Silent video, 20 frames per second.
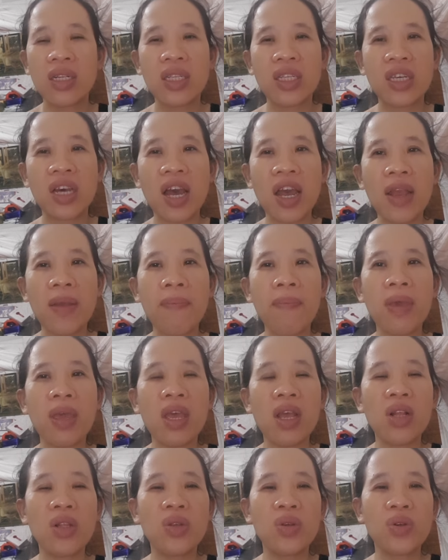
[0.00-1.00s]
Take
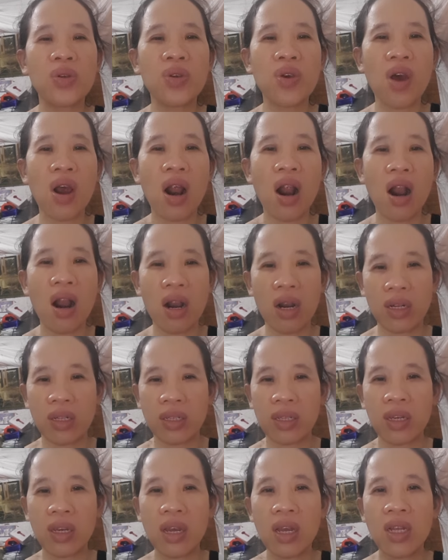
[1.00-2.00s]
me to your
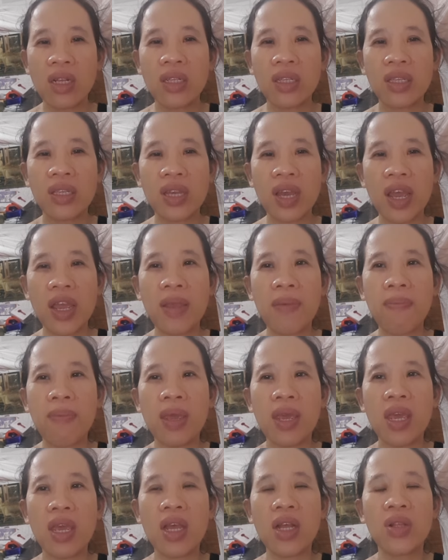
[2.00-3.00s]
heart. Take
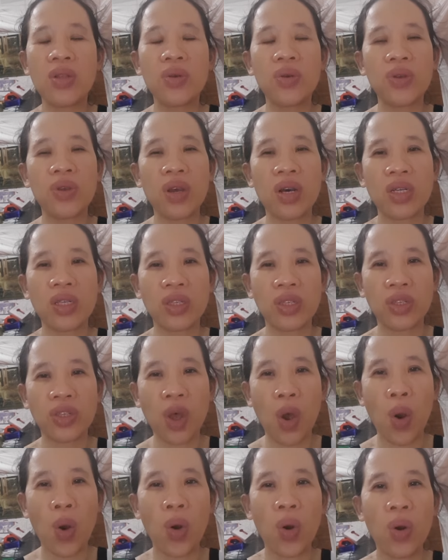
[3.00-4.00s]
me to your
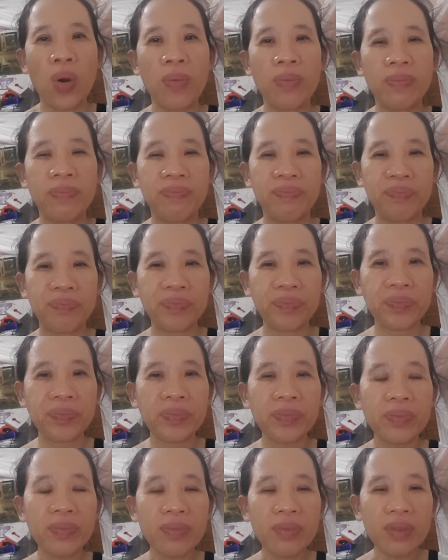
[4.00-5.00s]
soul.
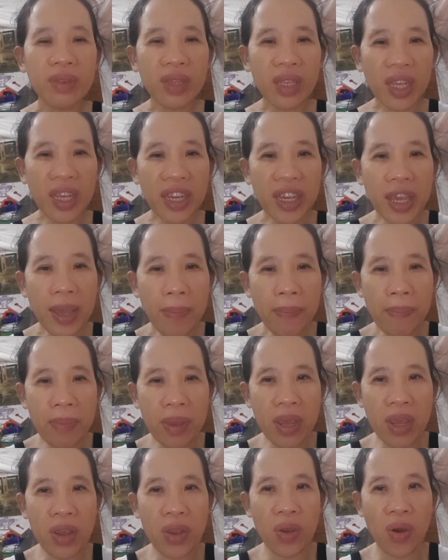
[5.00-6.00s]
Give
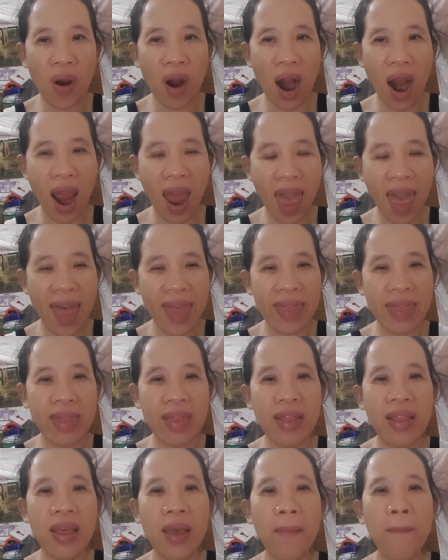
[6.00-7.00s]
me your
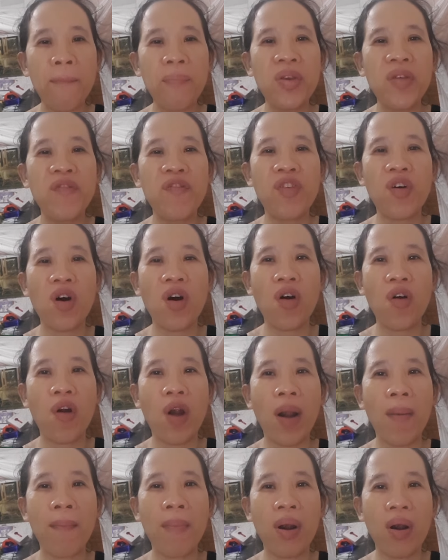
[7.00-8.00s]
hand before
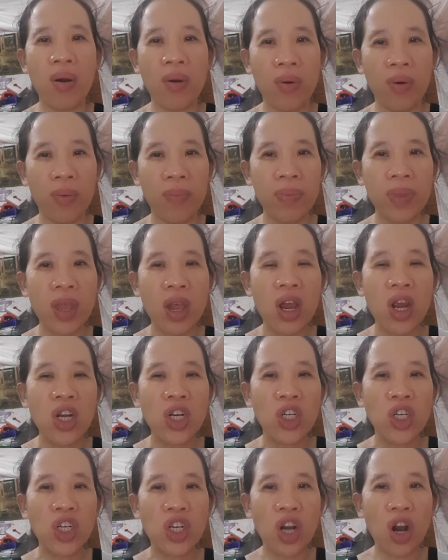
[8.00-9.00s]
I'm old.
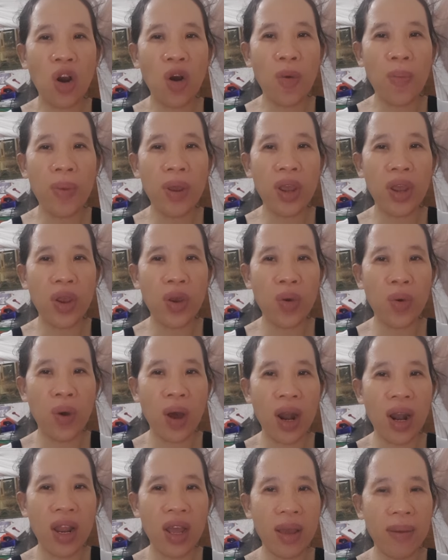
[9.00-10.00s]
Show me
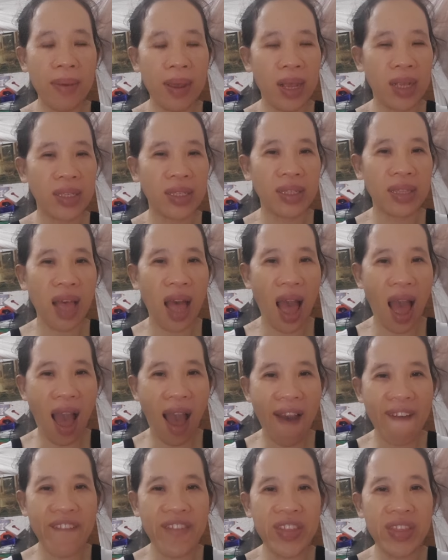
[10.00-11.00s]
what love is.
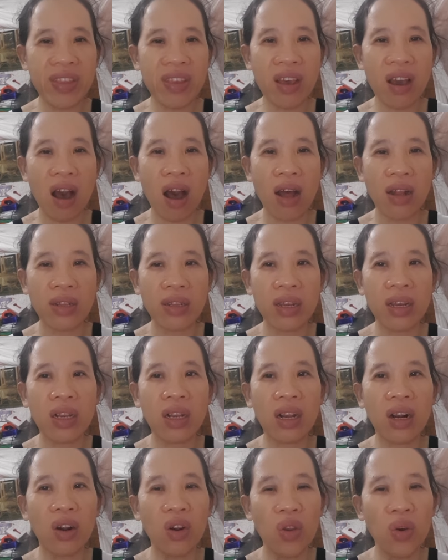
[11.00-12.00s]
Haven't got a
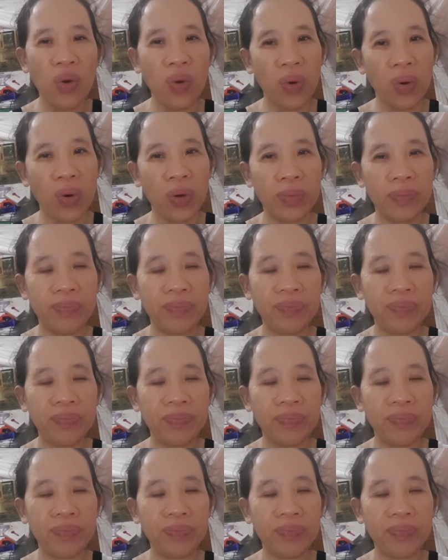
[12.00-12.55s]
clue.